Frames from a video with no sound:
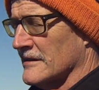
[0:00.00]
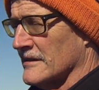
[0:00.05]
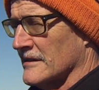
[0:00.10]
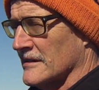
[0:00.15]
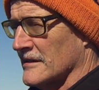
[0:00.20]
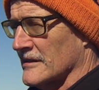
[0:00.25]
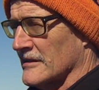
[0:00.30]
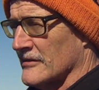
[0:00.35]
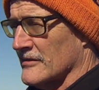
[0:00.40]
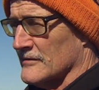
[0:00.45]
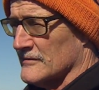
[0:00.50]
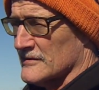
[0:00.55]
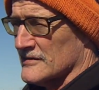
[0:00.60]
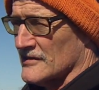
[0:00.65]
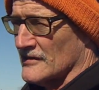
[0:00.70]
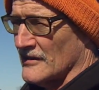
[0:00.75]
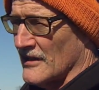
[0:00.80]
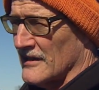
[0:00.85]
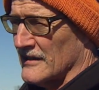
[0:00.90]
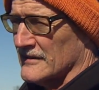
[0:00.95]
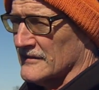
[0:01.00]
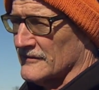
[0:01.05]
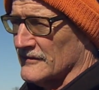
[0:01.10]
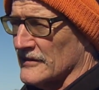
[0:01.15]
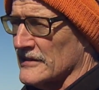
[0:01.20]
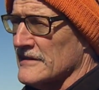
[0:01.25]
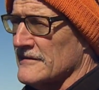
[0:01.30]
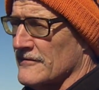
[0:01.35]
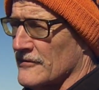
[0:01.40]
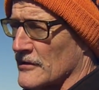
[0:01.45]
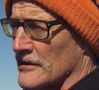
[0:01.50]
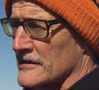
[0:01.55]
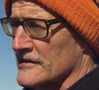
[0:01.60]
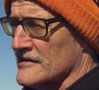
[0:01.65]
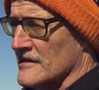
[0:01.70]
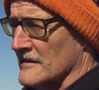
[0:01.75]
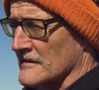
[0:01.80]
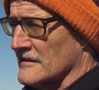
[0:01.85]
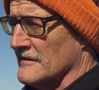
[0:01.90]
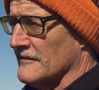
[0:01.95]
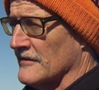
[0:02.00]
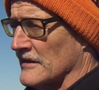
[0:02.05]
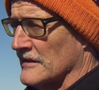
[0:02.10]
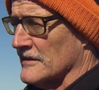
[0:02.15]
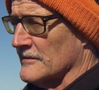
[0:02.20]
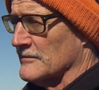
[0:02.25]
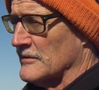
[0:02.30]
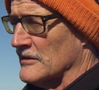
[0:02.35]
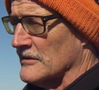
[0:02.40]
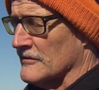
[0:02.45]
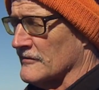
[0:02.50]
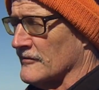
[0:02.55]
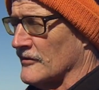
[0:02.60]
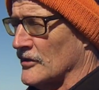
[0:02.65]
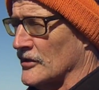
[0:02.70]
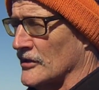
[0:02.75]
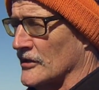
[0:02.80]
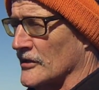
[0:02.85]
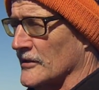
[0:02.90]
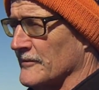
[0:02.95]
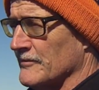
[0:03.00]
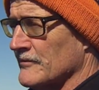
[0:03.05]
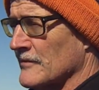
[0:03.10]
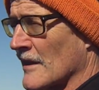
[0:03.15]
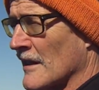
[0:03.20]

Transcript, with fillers: uh, there was a lot of leaf rust that developed in the fall.